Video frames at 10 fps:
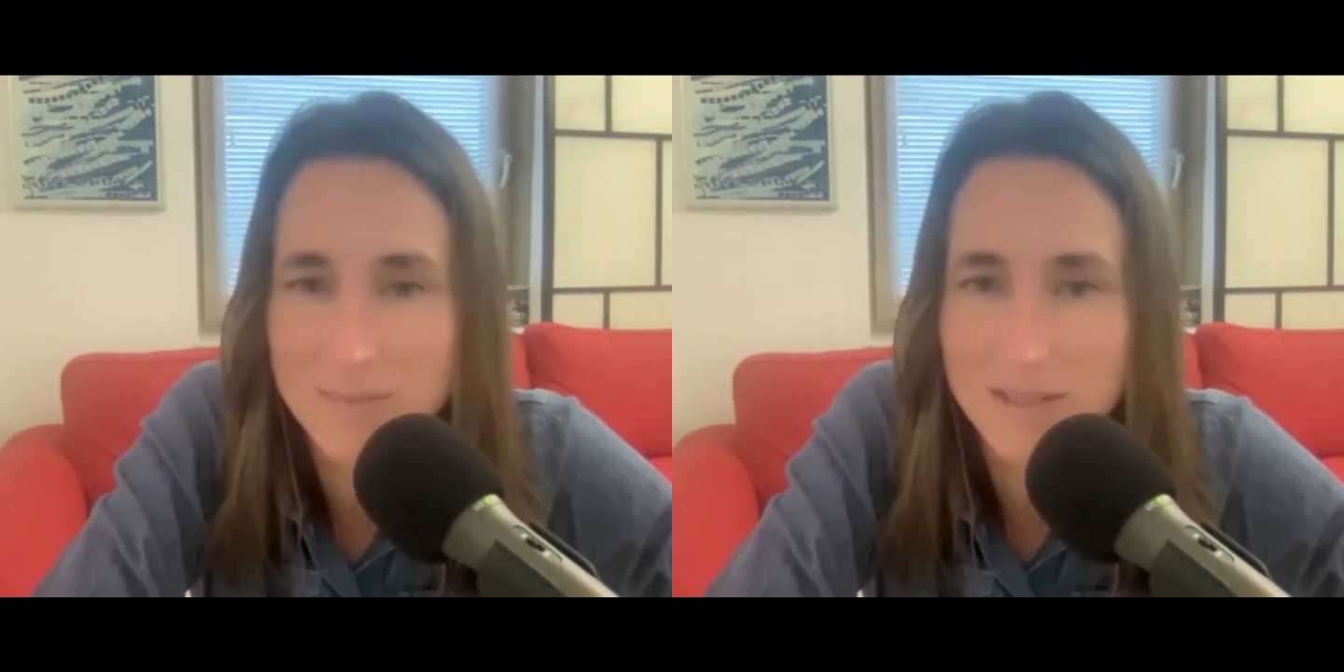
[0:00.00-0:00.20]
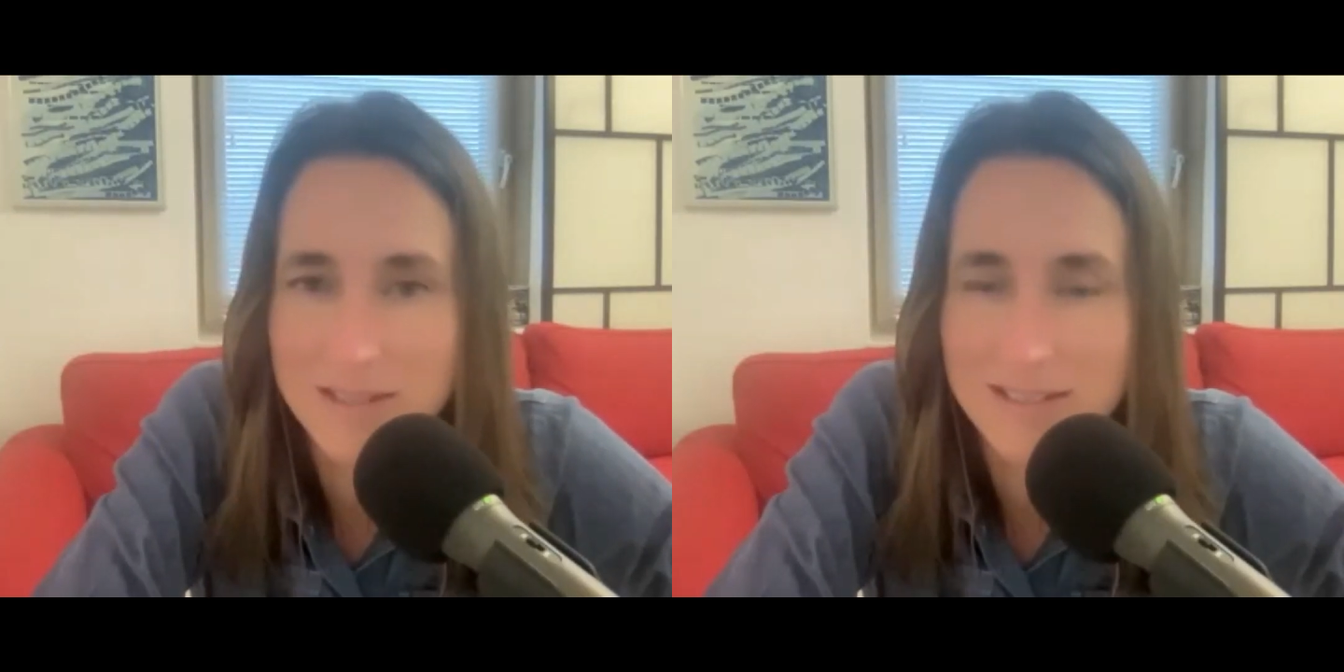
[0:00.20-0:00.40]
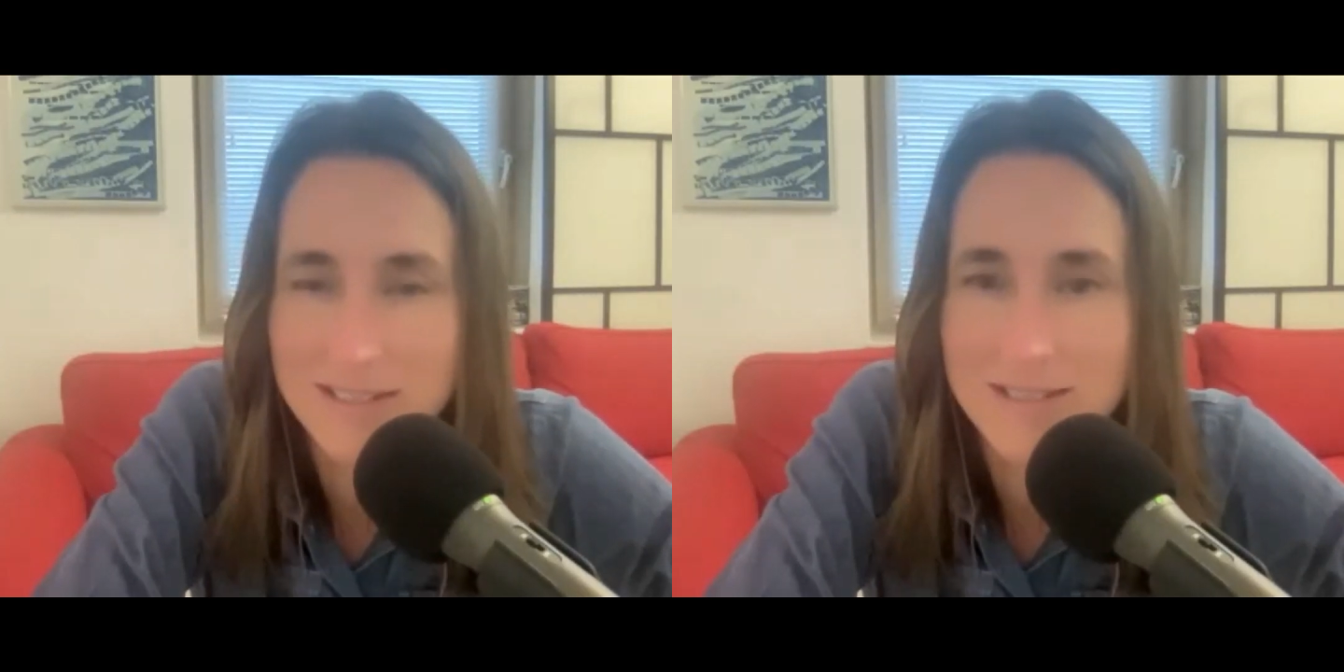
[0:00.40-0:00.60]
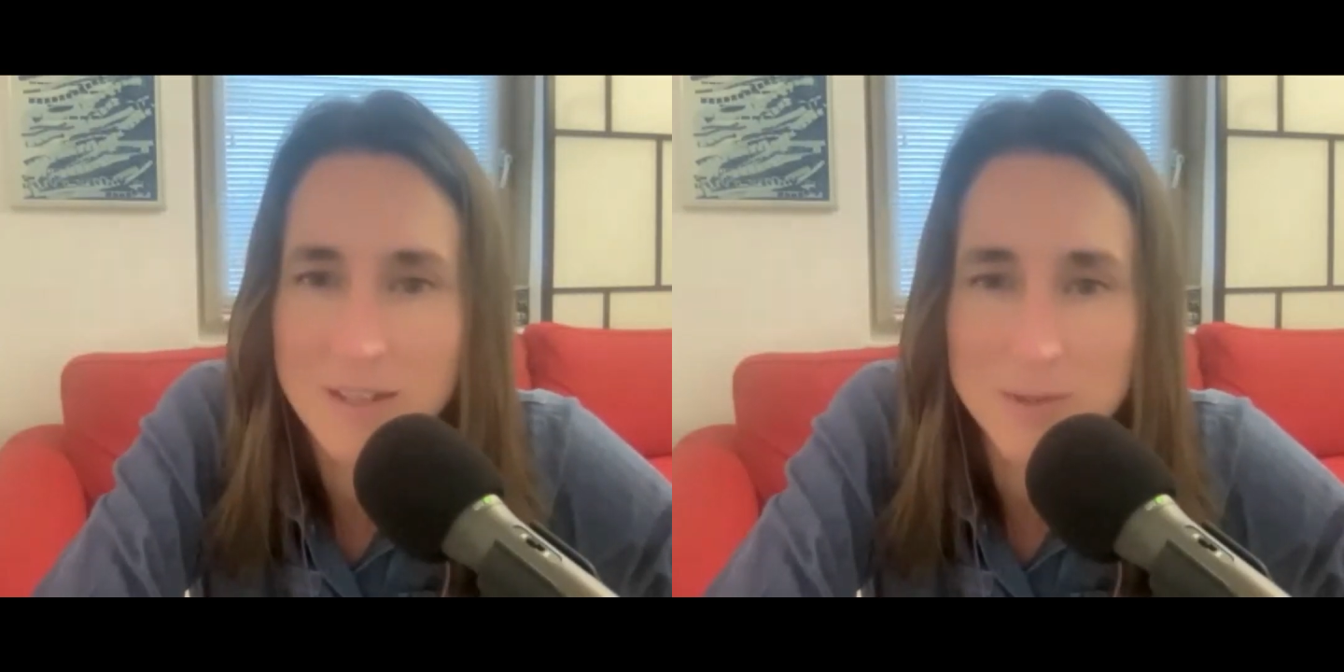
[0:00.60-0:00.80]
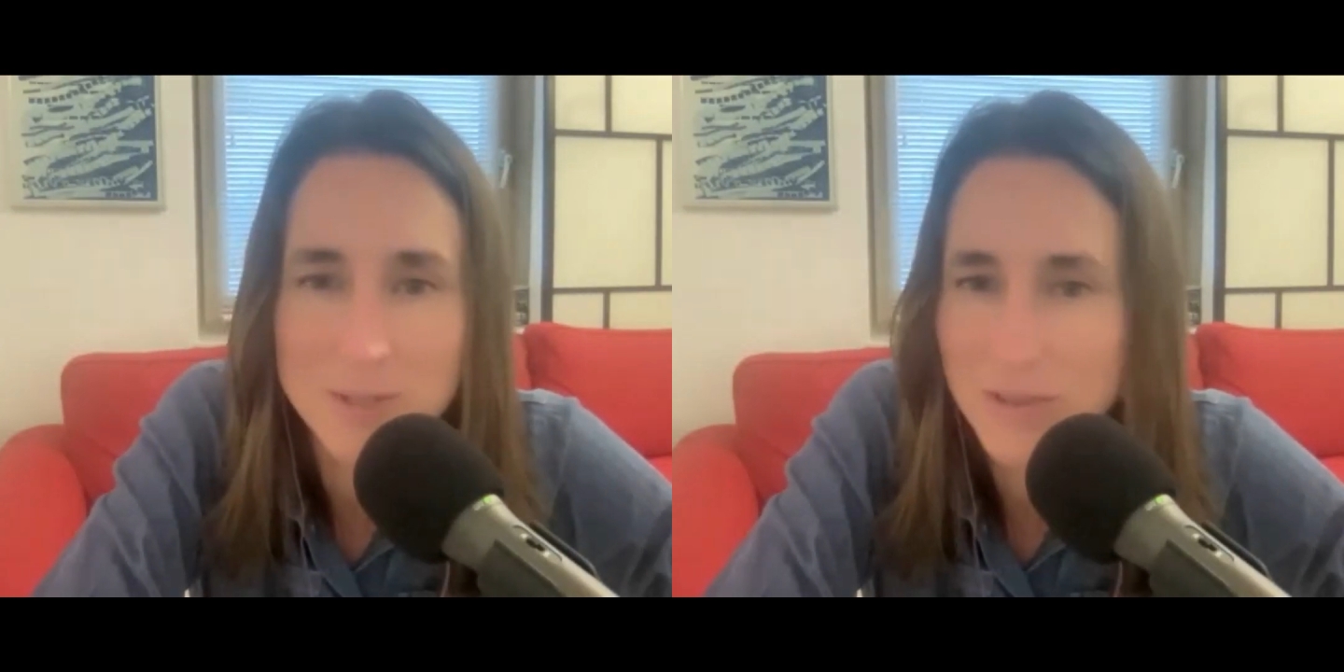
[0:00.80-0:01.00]
because
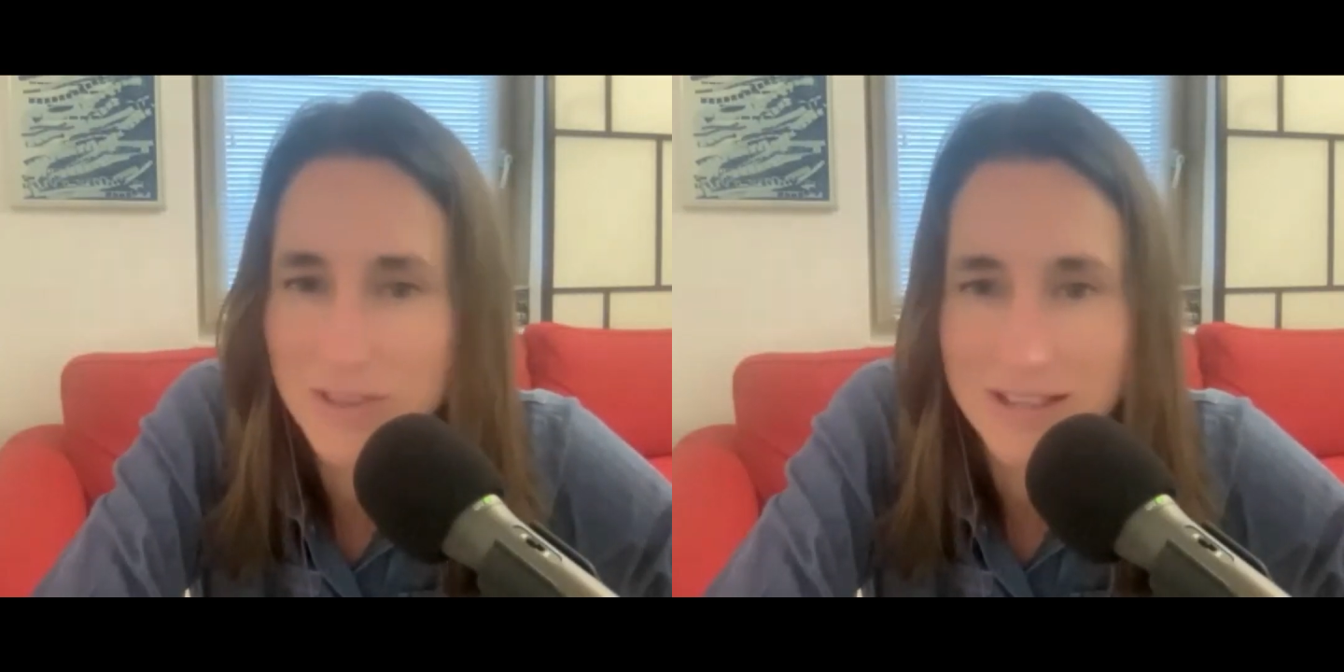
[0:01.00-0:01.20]
you deal with